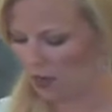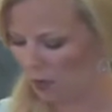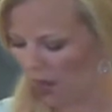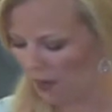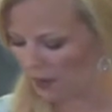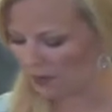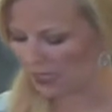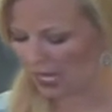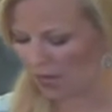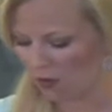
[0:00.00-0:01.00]
wipe them
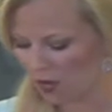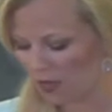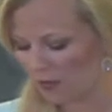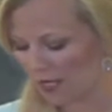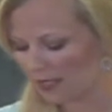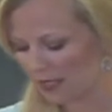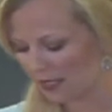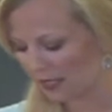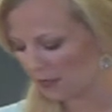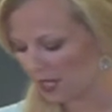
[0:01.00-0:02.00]
down, because
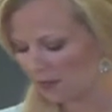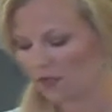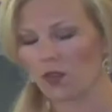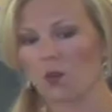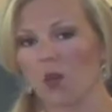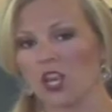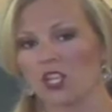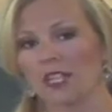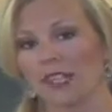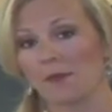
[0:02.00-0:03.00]
sometimes if you wash
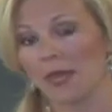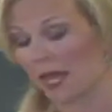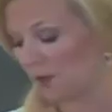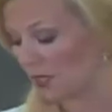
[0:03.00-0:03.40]
it, they become